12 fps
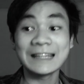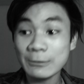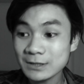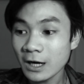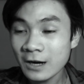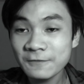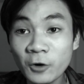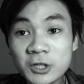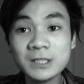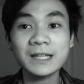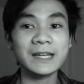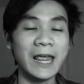that was
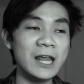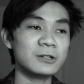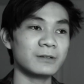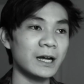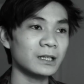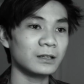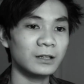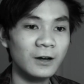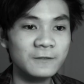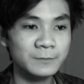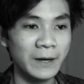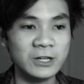unfortunately cancelled. I
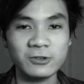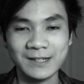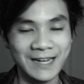loved Patriot